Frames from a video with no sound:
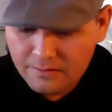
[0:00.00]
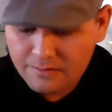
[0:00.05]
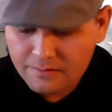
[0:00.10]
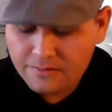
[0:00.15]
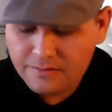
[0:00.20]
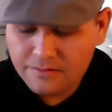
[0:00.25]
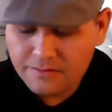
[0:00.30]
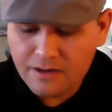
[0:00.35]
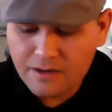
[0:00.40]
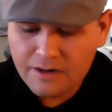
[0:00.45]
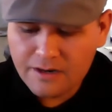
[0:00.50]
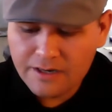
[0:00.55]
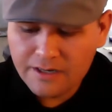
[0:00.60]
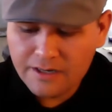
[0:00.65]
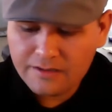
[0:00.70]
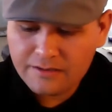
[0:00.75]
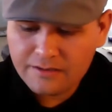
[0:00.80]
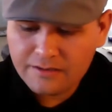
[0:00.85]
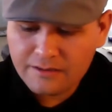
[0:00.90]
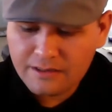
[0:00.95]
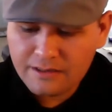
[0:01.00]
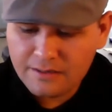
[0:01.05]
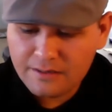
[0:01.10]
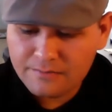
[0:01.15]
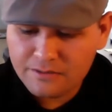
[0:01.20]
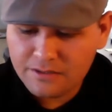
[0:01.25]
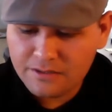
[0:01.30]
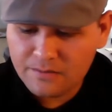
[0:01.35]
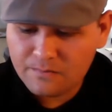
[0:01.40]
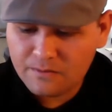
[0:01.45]
sorry, I'm
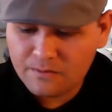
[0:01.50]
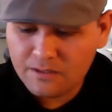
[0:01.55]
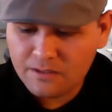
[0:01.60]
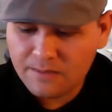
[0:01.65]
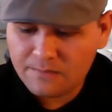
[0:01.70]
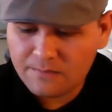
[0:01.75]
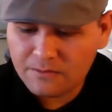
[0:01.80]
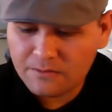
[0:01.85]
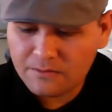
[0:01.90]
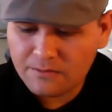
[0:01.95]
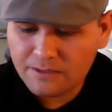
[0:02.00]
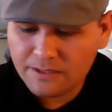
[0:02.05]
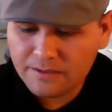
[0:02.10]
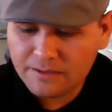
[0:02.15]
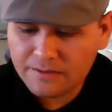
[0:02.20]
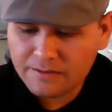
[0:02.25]
just going to pull it up real quick.